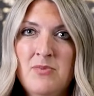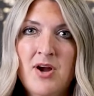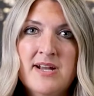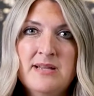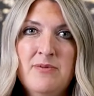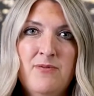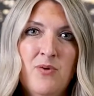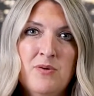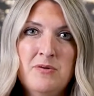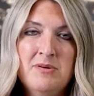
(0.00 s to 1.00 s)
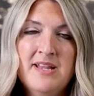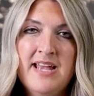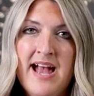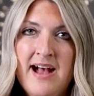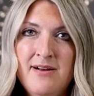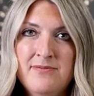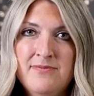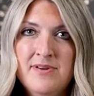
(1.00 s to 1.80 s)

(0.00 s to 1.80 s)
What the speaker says: marketing before we really have,